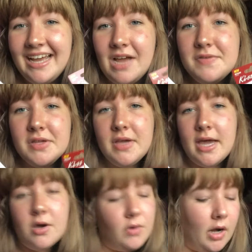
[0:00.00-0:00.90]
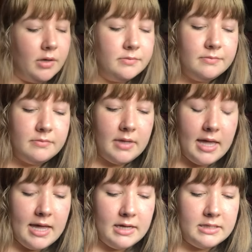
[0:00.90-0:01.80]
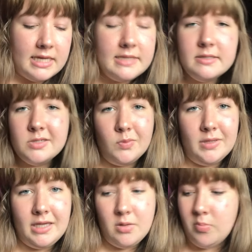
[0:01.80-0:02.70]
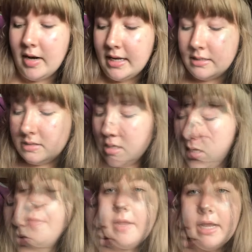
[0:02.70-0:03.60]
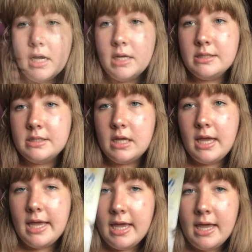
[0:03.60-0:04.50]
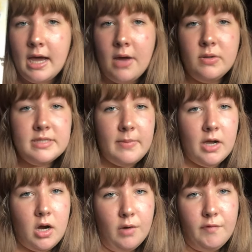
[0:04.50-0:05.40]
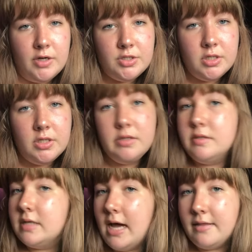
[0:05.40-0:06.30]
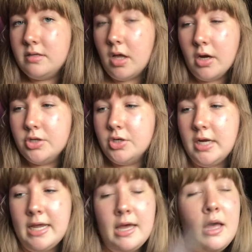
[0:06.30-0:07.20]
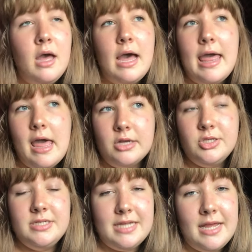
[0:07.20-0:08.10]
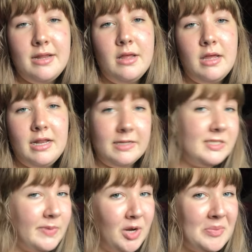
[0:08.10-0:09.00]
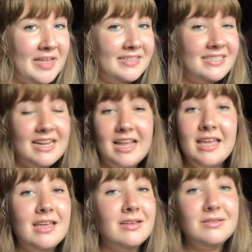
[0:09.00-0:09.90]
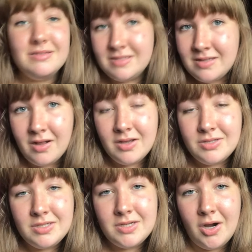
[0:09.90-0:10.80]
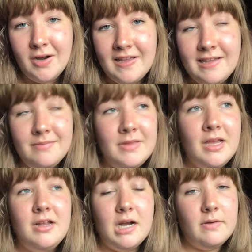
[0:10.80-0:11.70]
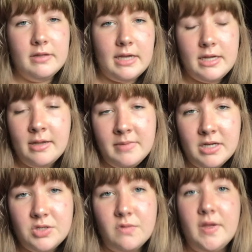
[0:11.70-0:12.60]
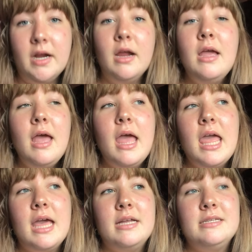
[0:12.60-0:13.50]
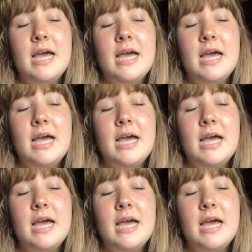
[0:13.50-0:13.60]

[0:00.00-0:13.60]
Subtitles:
feel like you can't go wrong. And Kiss is a really good brand. Then I always get my car fresheners at the Dollar Tree. I actually did an experiment and I snuck to Target. Not really, I drove there, and